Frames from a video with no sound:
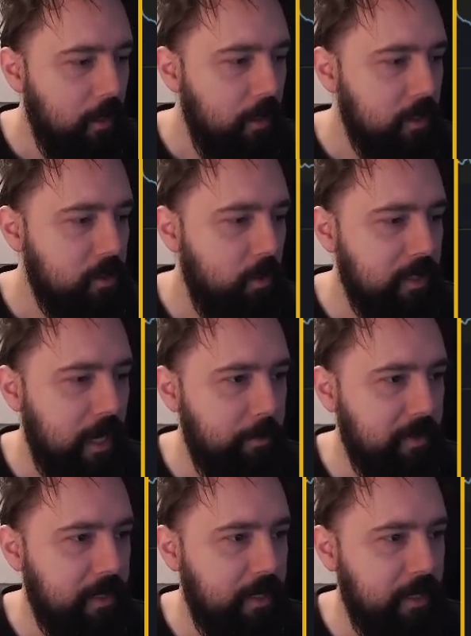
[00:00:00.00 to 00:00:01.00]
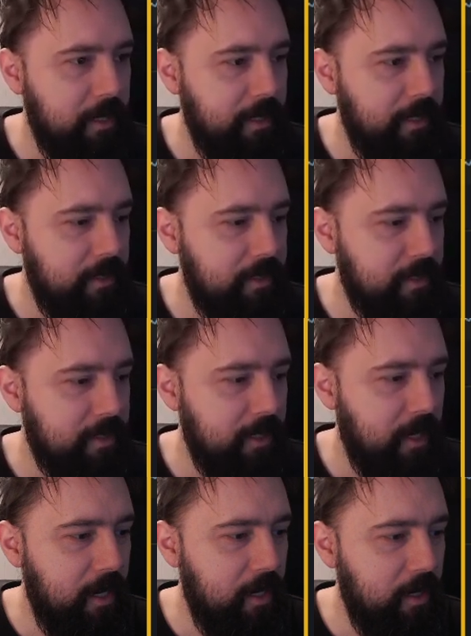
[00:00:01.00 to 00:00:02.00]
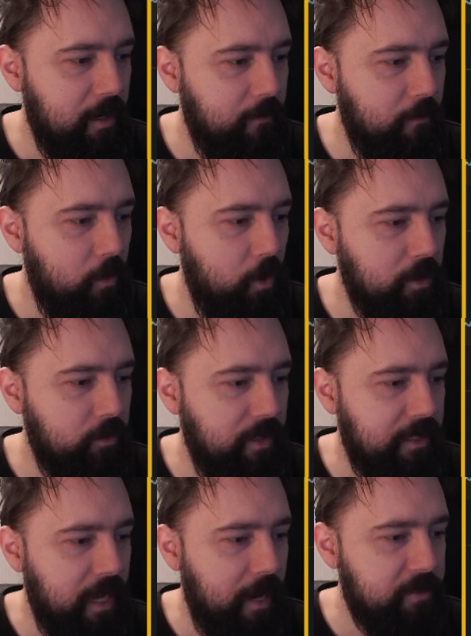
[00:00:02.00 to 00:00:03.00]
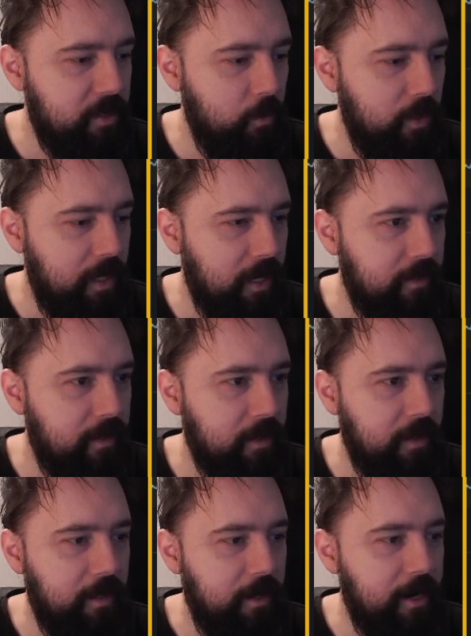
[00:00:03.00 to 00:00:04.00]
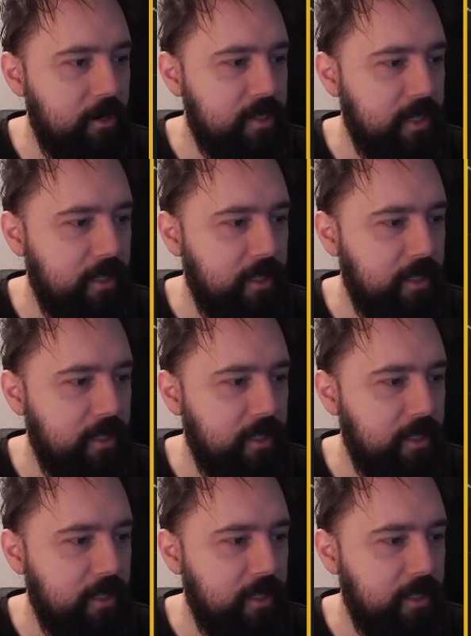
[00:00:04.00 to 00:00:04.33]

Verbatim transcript: so what happened here it's all three times we had uh, air